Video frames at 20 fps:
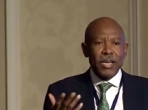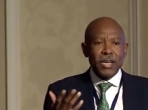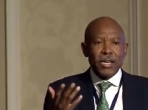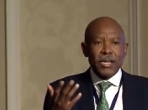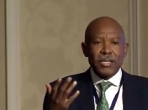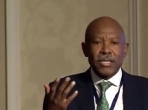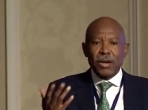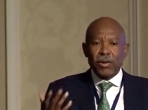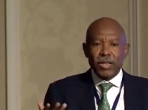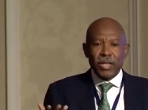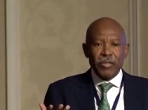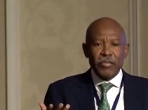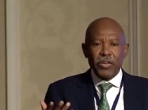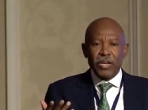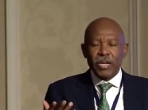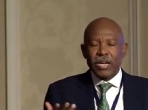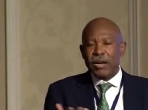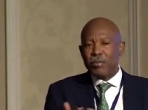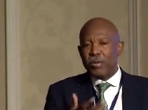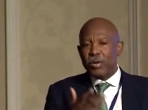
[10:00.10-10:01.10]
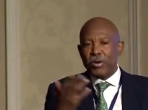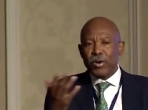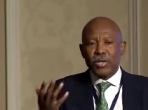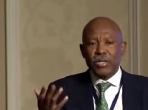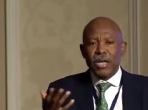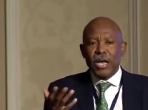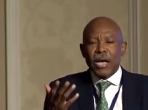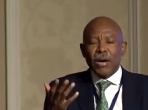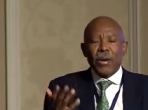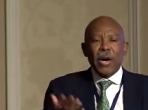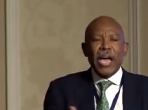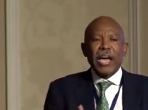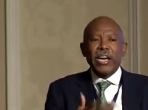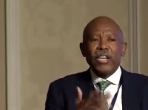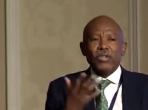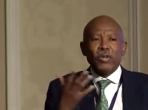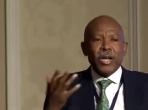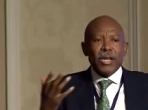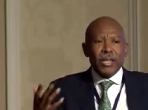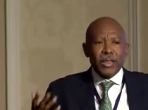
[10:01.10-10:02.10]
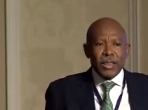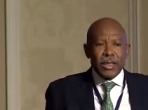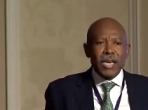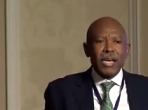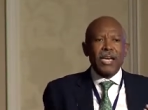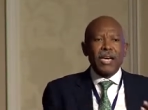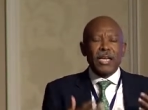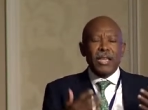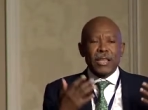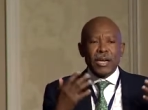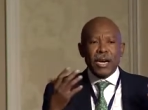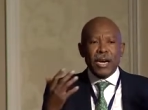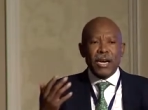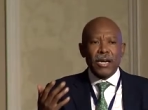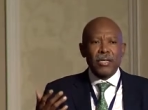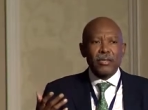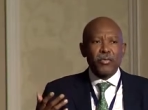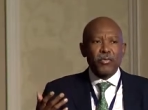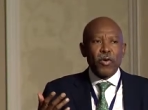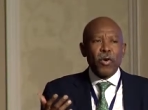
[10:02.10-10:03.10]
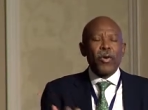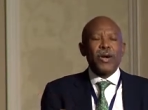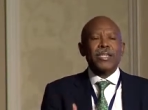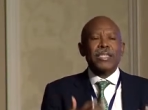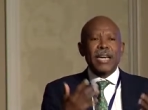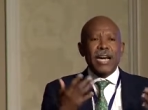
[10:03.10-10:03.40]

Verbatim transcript: South Africa because I actually think that forward